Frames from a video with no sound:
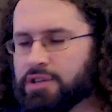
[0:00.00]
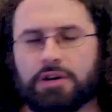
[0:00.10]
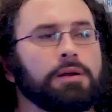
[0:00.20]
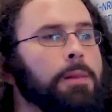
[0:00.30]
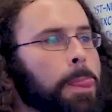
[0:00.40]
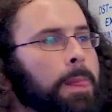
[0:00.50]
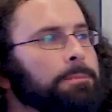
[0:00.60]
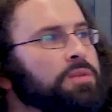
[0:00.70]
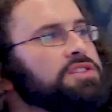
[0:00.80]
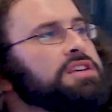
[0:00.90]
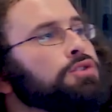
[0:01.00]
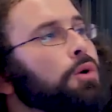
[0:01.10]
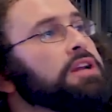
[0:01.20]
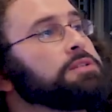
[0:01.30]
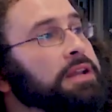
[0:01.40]
So this has
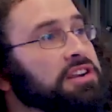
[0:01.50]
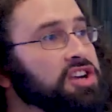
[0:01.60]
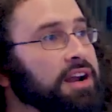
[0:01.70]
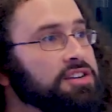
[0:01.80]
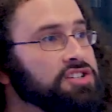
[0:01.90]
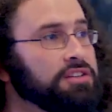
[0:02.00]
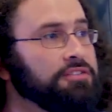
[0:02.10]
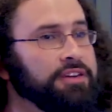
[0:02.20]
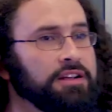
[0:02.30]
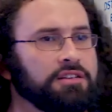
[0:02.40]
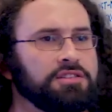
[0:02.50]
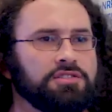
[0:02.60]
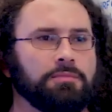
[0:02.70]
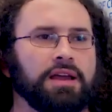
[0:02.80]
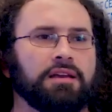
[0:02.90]
always been a challenge in the
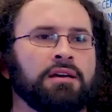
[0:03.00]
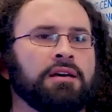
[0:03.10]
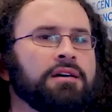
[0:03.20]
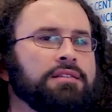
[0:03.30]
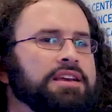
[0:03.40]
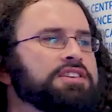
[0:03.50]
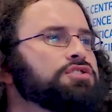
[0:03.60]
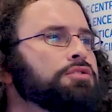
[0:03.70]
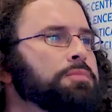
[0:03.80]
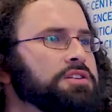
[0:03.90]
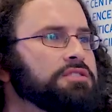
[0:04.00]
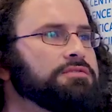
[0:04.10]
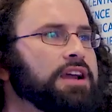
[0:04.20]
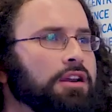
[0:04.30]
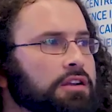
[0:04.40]
field to make these two bits
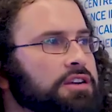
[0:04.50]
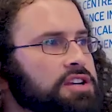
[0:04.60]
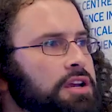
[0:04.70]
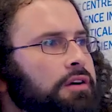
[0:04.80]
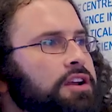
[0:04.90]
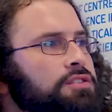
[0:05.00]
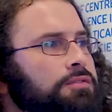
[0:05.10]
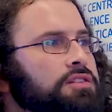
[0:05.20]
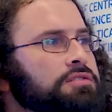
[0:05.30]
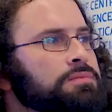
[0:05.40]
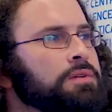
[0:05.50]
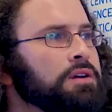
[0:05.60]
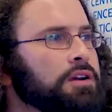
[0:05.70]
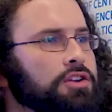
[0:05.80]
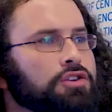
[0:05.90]
of technology, right? You've got
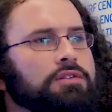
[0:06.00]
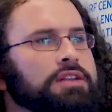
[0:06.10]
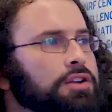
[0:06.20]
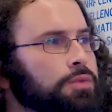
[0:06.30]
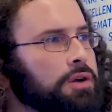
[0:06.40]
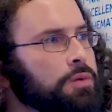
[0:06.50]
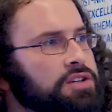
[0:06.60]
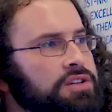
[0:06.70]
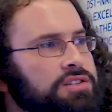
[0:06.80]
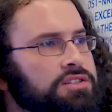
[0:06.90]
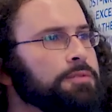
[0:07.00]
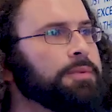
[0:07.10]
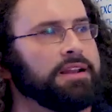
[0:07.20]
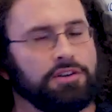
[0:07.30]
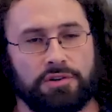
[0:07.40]
a neural network, which is
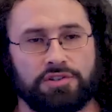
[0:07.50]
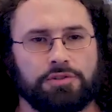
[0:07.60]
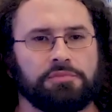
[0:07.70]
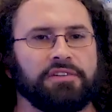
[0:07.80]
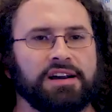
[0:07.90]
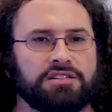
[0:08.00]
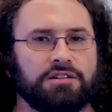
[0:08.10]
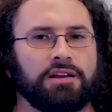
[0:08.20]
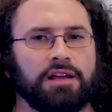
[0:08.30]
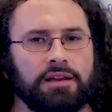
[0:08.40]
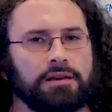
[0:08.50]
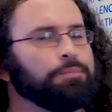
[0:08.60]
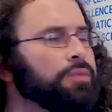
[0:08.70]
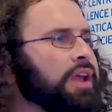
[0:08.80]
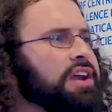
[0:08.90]
typically doing supervised learning
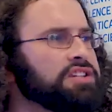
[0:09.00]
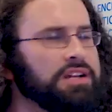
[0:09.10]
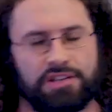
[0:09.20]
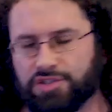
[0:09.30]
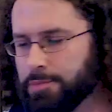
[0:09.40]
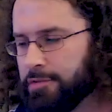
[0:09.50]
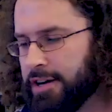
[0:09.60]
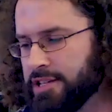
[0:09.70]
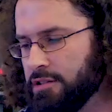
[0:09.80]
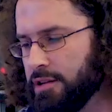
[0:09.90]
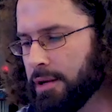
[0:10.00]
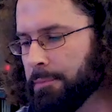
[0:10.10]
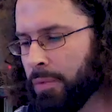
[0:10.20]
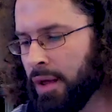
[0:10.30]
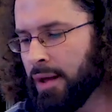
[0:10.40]
here, occasionally unsupervised learning,